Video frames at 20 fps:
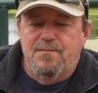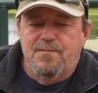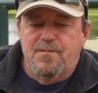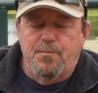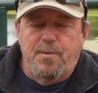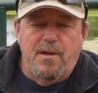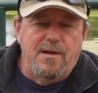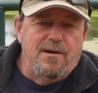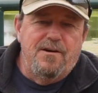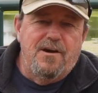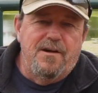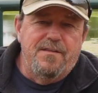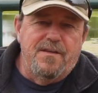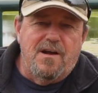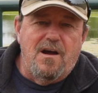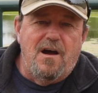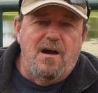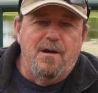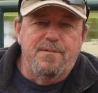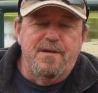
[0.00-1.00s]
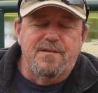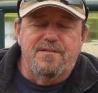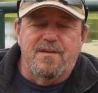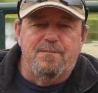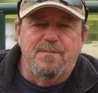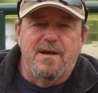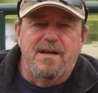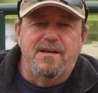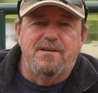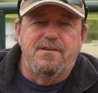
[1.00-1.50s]
depending on the comments, I
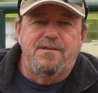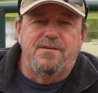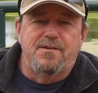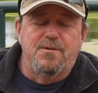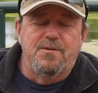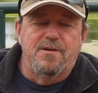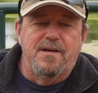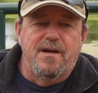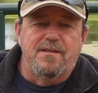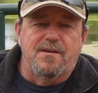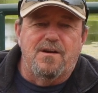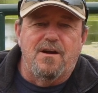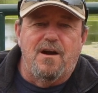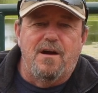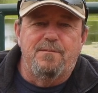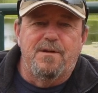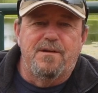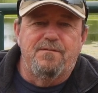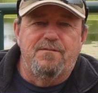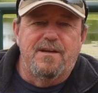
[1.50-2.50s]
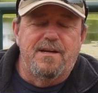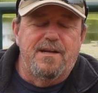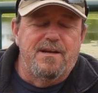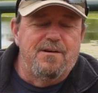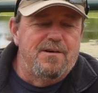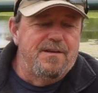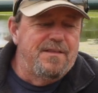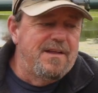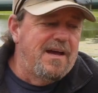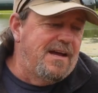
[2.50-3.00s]
may do another comment
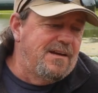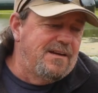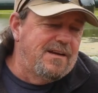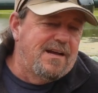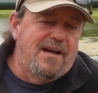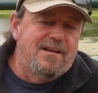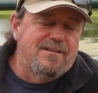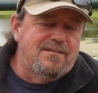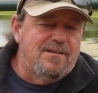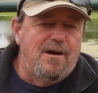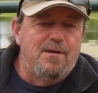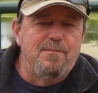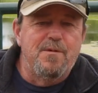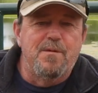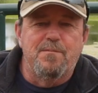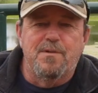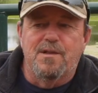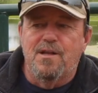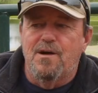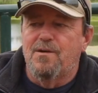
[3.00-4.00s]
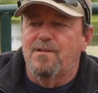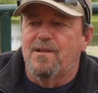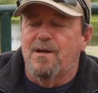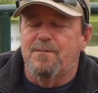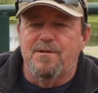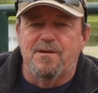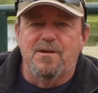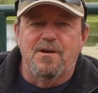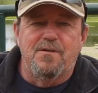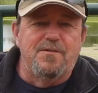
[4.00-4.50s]
video on that. You guys comment below.
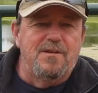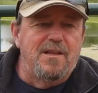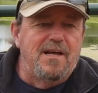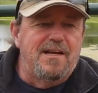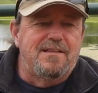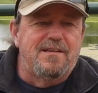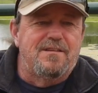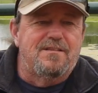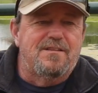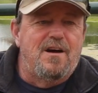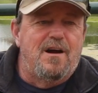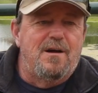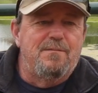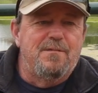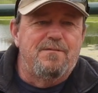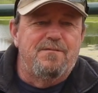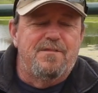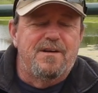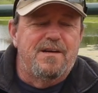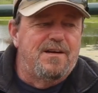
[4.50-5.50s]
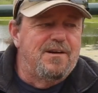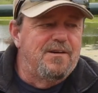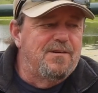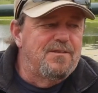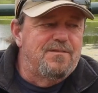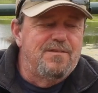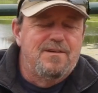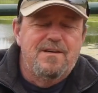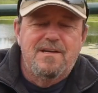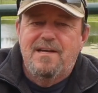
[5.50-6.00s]
Let me know if you like these comment
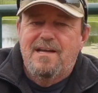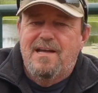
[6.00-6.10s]
videos.